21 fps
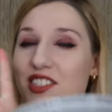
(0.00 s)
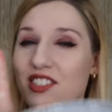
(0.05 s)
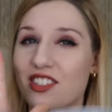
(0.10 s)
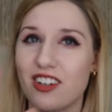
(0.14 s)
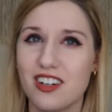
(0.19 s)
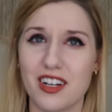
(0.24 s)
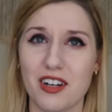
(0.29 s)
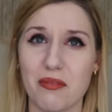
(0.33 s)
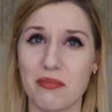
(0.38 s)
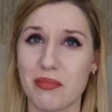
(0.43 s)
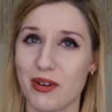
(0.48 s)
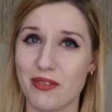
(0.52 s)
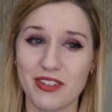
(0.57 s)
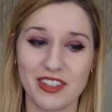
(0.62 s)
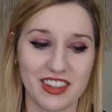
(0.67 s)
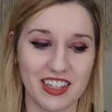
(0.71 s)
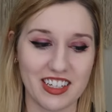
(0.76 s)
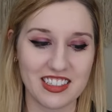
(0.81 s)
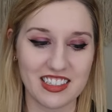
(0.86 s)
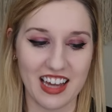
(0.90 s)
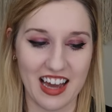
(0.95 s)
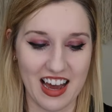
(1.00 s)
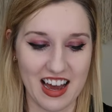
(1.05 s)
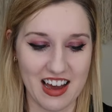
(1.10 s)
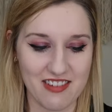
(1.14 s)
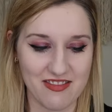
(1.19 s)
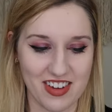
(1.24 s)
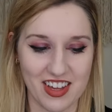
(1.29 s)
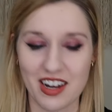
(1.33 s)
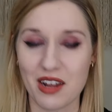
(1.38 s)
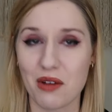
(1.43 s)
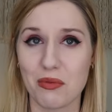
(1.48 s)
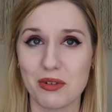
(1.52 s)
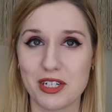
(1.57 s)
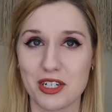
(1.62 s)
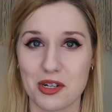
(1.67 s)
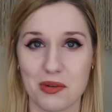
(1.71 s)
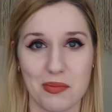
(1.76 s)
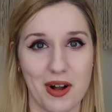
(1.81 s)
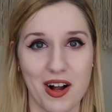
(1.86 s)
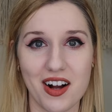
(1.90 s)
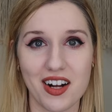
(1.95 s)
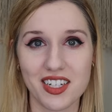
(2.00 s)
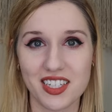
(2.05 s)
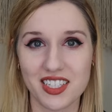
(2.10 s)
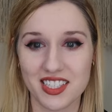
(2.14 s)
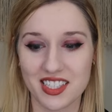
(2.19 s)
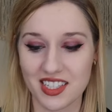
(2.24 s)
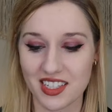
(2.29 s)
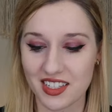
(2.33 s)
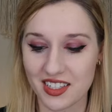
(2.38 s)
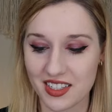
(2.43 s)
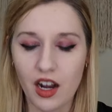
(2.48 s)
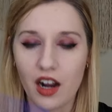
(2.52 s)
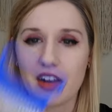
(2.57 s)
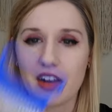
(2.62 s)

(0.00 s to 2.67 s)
start and a perfect thing to have in a winter box. All